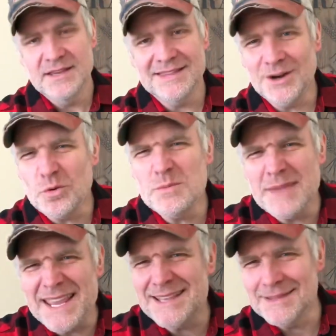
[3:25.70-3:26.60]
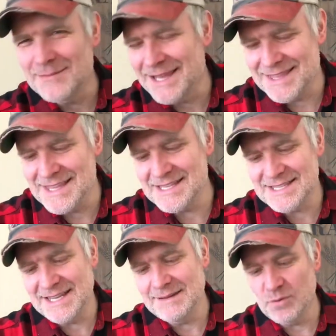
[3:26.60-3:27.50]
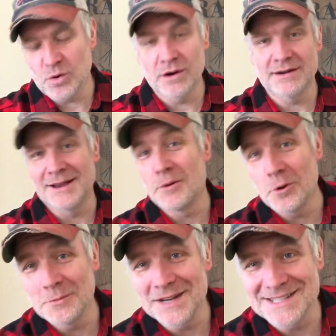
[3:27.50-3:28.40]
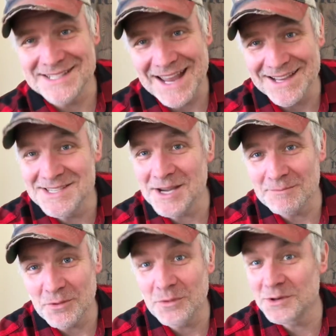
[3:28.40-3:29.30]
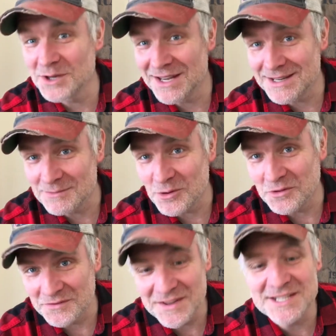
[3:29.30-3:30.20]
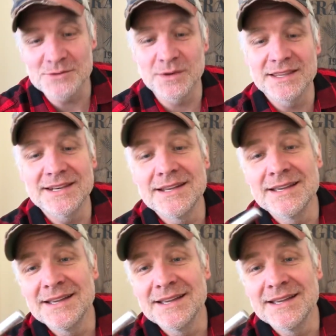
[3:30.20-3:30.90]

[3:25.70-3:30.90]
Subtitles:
They don't make them like this anymore, and I'm hoping it stands up, but we're going to end up going fishing with it.